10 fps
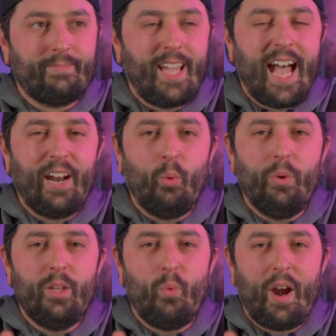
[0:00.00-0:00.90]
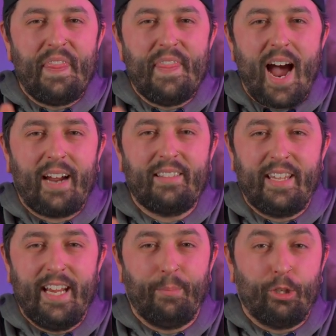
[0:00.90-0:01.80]
I don't really want to knock the
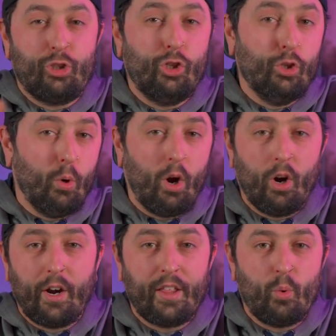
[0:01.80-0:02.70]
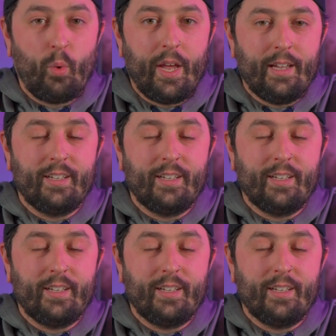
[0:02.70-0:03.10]
camera too hard on the weight,